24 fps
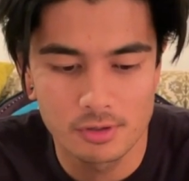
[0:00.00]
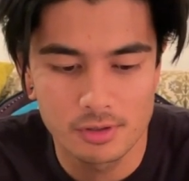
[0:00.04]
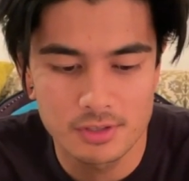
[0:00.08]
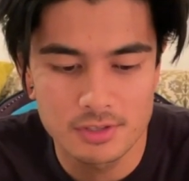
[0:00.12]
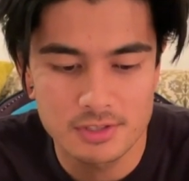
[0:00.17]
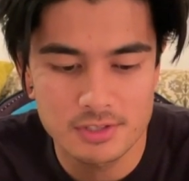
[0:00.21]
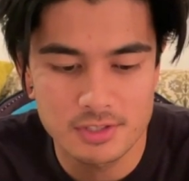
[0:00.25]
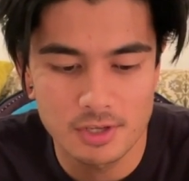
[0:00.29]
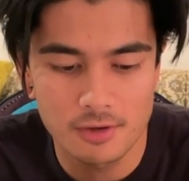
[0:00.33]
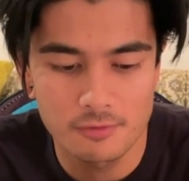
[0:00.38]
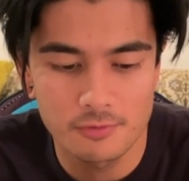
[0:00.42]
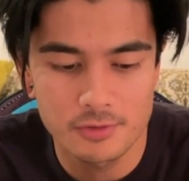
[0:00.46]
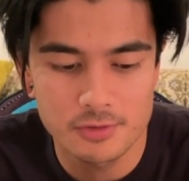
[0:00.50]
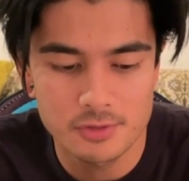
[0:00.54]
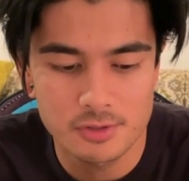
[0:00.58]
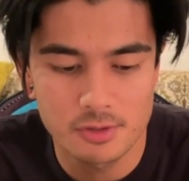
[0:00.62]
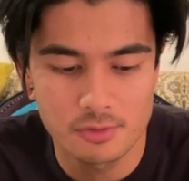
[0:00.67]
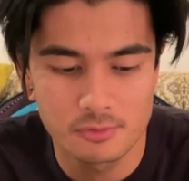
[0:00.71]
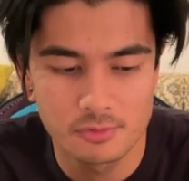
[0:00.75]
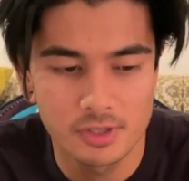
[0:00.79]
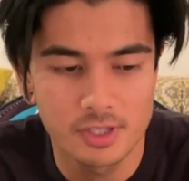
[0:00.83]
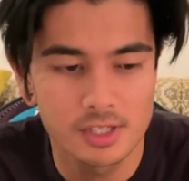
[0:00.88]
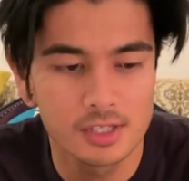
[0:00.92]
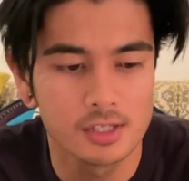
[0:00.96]
this stuff is
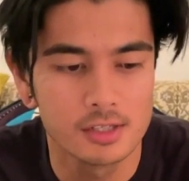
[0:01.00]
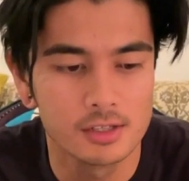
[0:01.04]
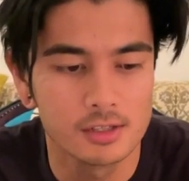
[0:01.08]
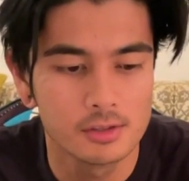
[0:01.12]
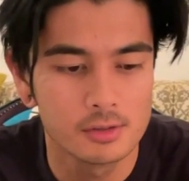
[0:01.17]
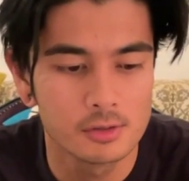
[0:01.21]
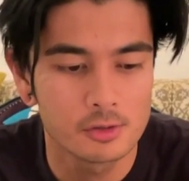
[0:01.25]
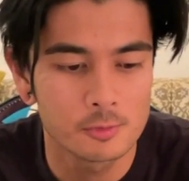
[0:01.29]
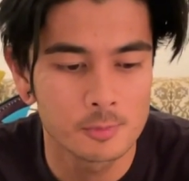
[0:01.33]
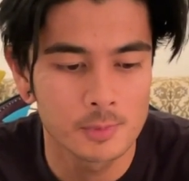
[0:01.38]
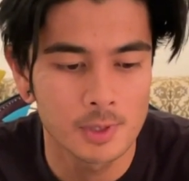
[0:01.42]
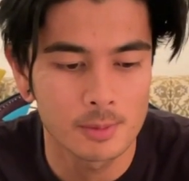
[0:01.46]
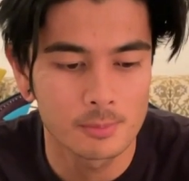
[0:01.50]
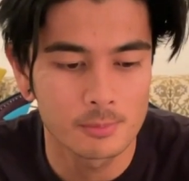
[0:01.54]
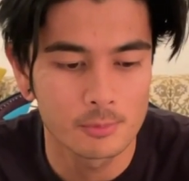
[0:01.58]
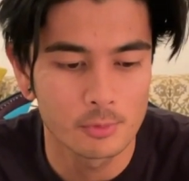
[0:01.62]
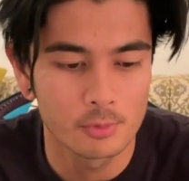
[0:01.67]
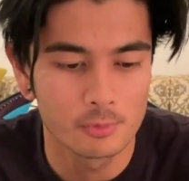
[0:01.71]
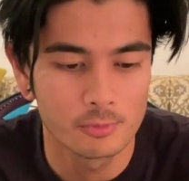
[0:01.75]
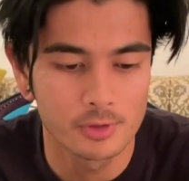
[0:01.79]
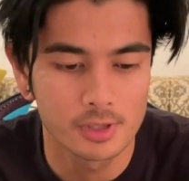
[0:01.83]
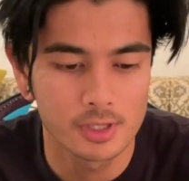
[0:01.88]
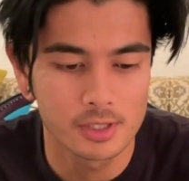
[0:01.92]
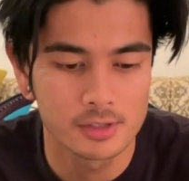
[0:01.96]
all vegan. He hooked me up with
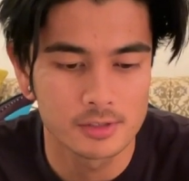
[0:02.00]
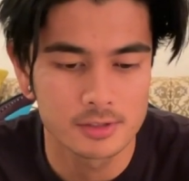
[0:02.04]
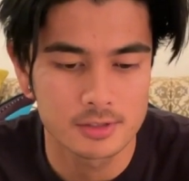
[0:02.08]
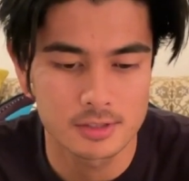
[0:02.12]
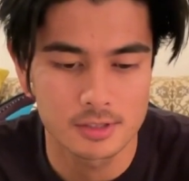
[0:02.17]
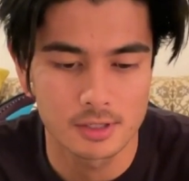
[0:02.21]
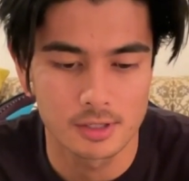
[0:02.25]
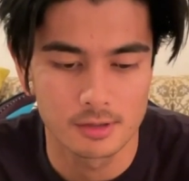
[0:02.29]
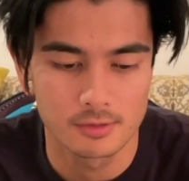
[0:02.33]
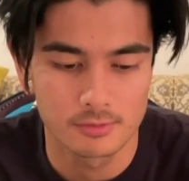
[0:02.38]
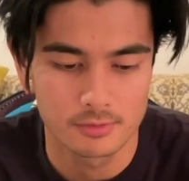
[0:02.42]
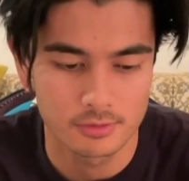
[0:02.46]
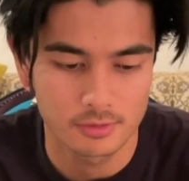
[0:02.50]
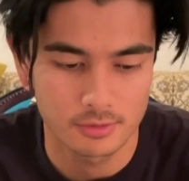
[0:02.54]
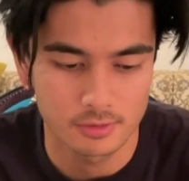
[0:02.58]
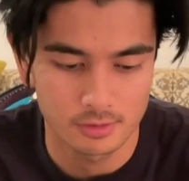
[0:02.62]
all vegan stuff.